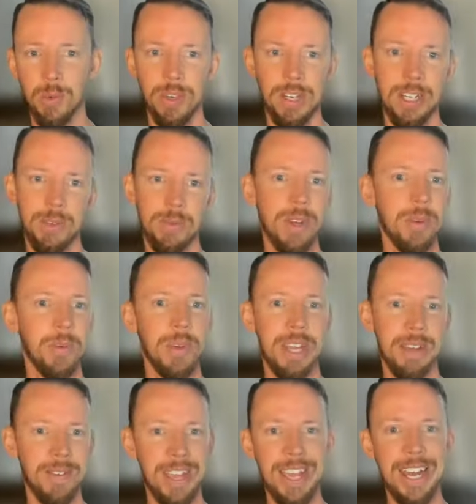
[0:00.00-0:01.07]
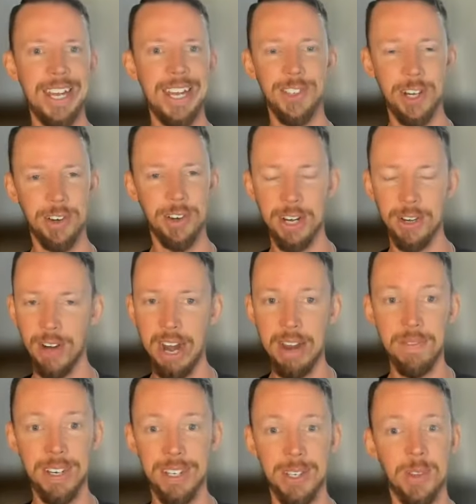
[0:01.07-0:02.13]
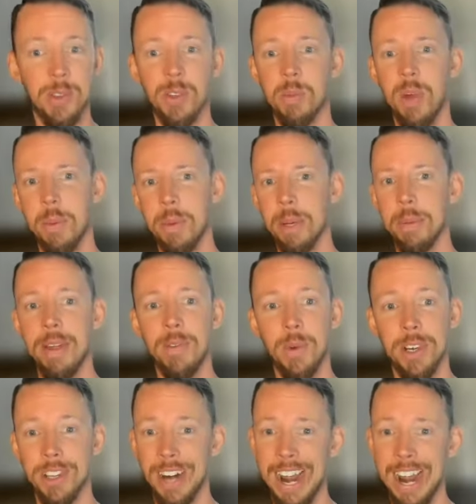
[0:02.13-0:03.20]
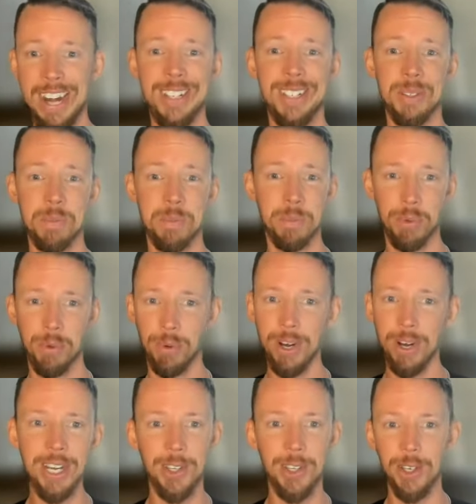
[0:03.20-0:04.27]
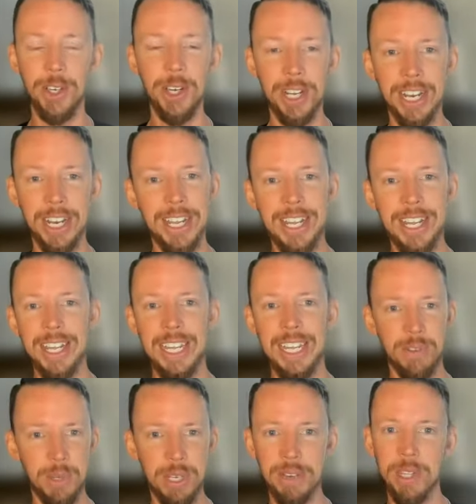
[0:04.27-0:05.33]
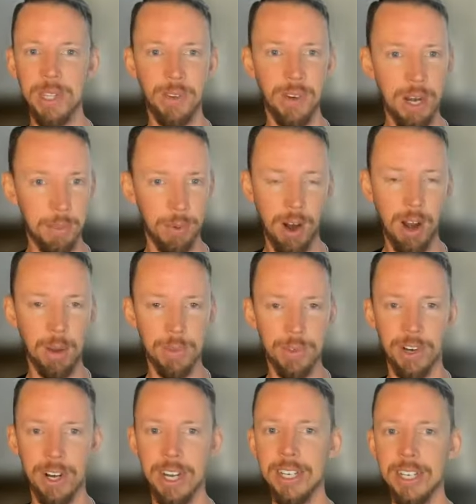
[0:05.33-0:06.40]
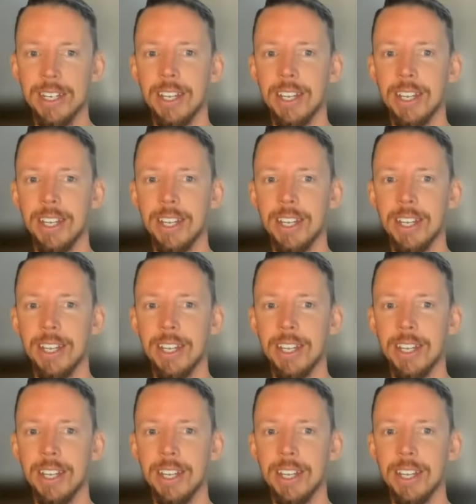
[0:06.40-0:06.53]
Well, guess what? We have AI generated graphics, and those are popping up everywhere. And they're actually pretty good if you give it the right prompts, right?